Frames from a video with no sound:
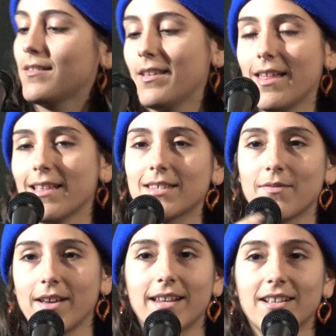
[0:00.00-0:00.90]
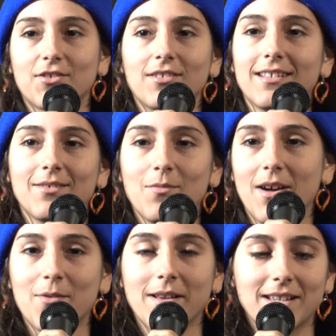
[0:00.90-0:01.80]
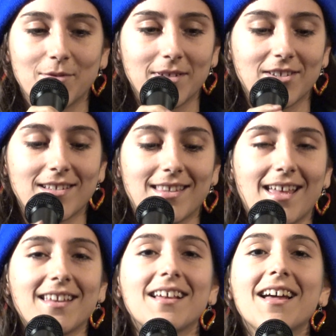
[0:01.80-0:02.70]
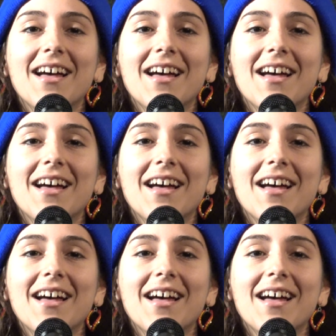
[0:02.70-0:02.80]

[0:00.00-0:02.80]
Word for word: yeah, that's fine actually. Why do I need to adjust that?